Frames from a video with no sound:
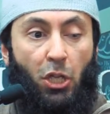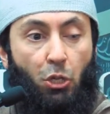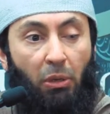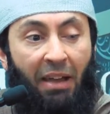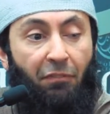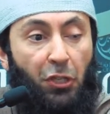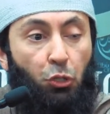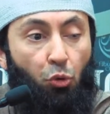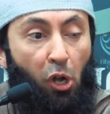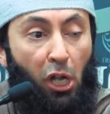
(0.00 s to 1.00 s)
You love
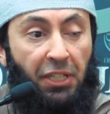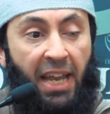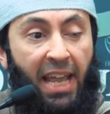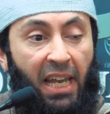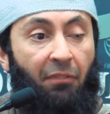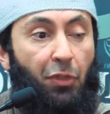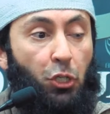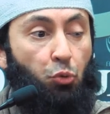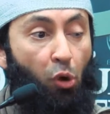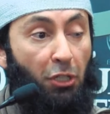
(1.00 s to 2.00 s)
this world, and I love
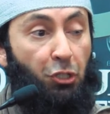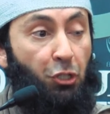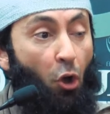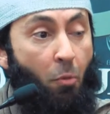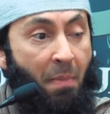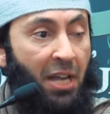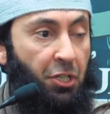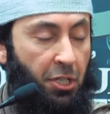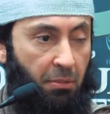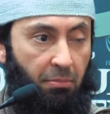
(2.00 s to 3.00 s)
this world so
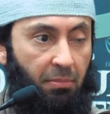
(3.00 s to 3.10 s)
much.